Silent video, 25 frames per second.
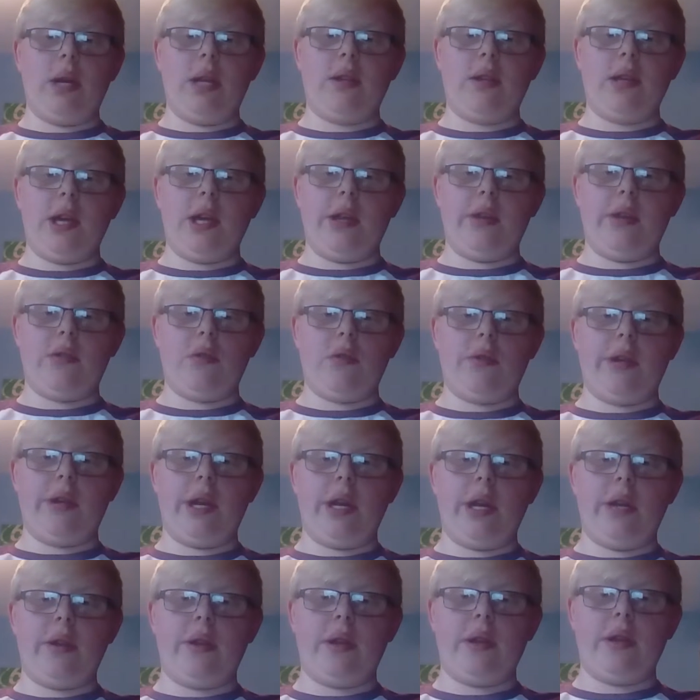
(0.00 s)
I need to get this done
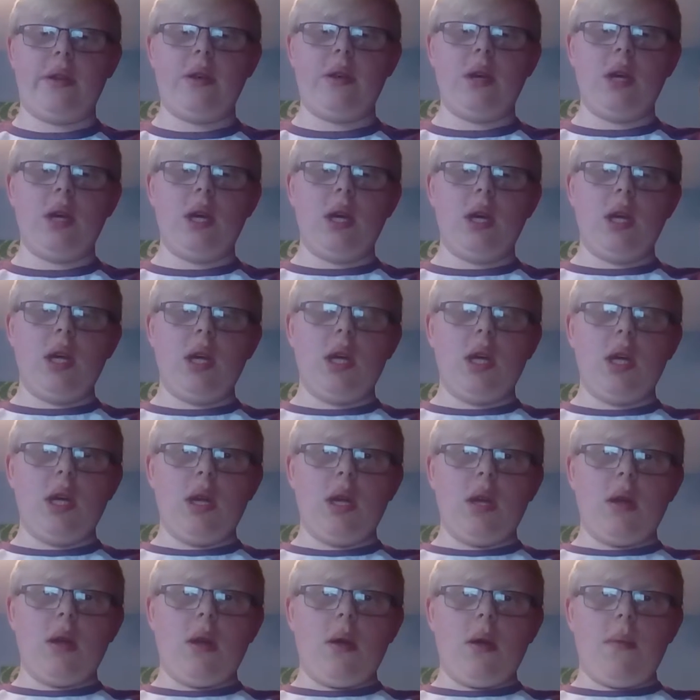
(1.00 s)
and edited
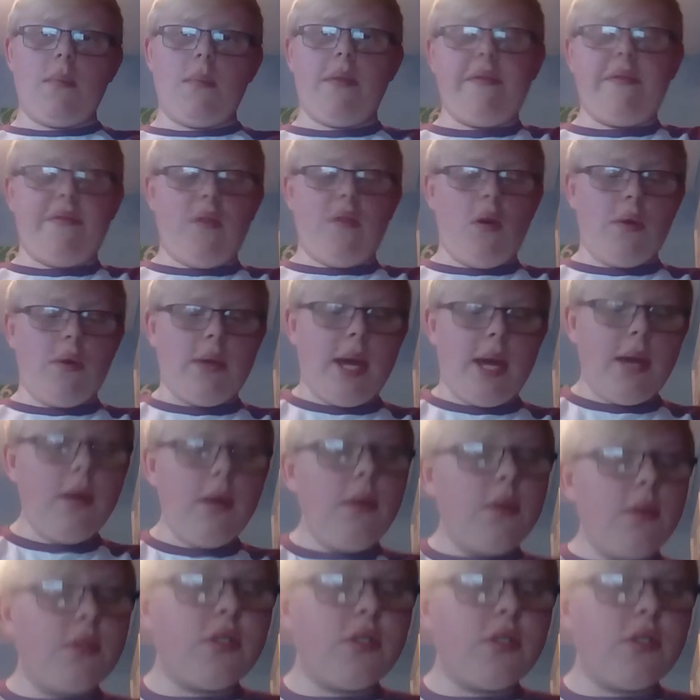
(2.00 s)
before then.